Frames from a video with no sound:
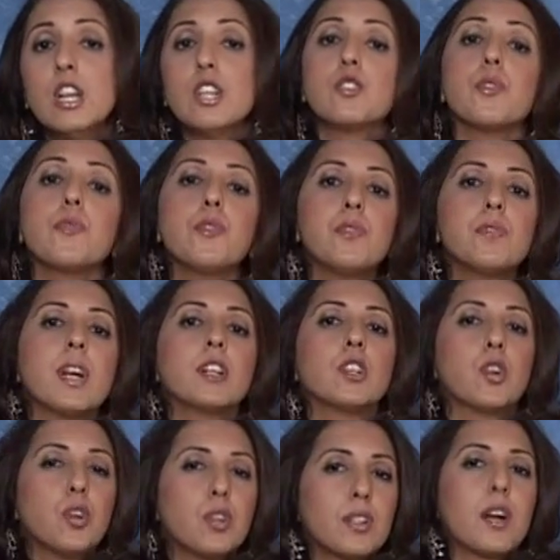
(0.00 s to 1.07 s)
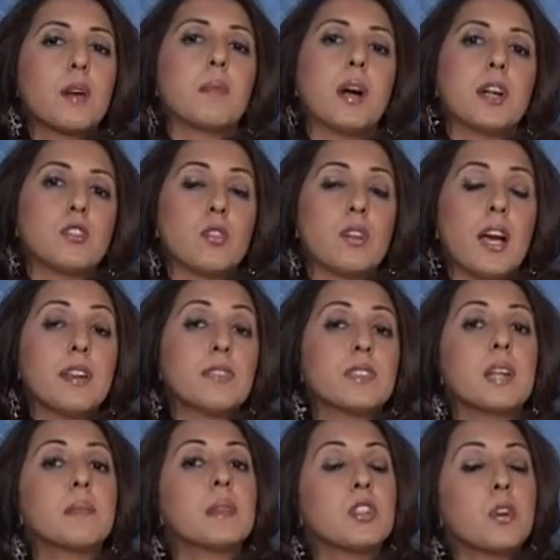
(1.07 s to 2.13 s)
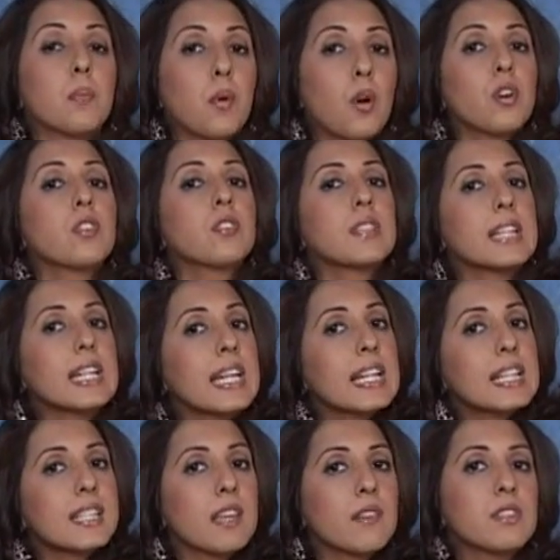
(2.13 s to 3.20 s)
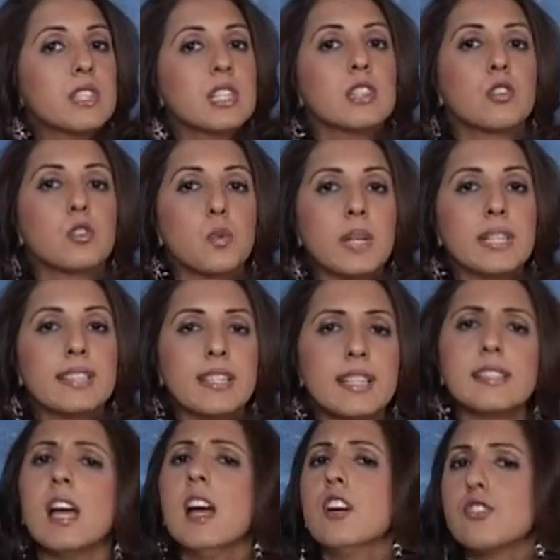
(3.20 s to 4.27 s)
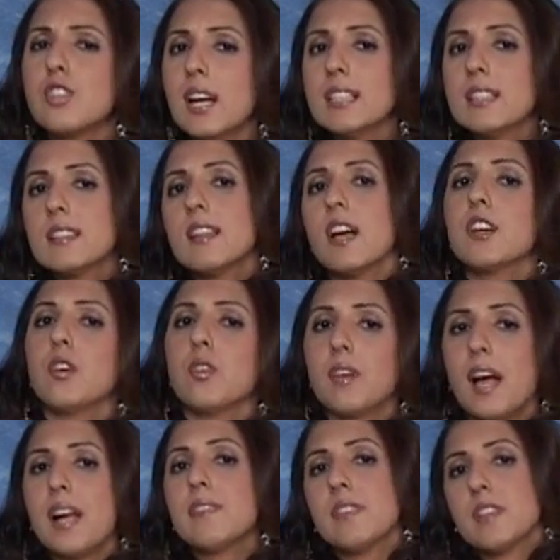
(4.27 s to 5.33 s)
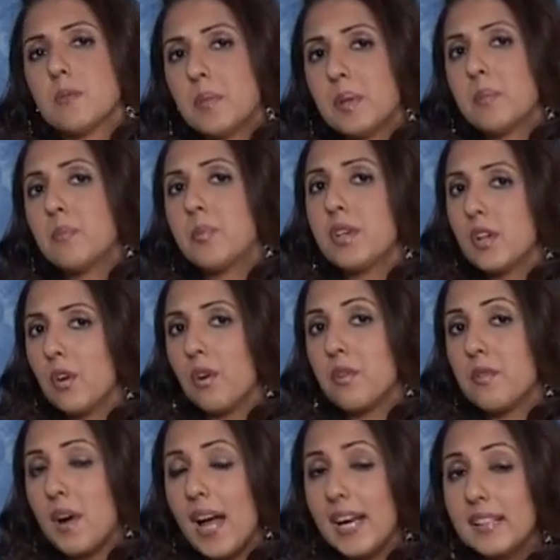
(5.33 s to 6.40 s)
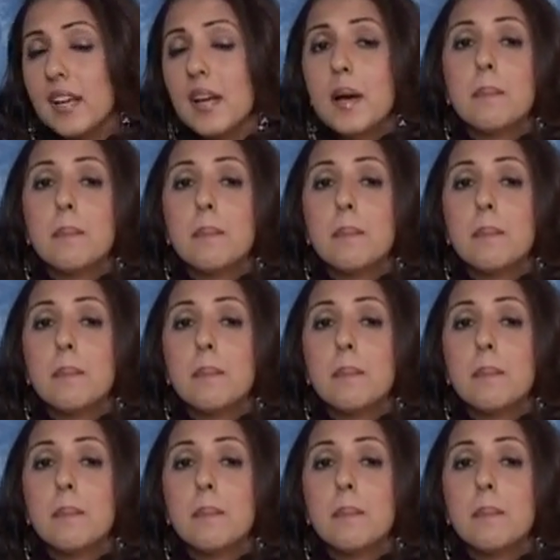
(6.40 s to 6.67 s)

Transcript: So if you've done good karma in your lifetime and you're born on the 8th, 17th or 26th, chances are your life has been pretty all right.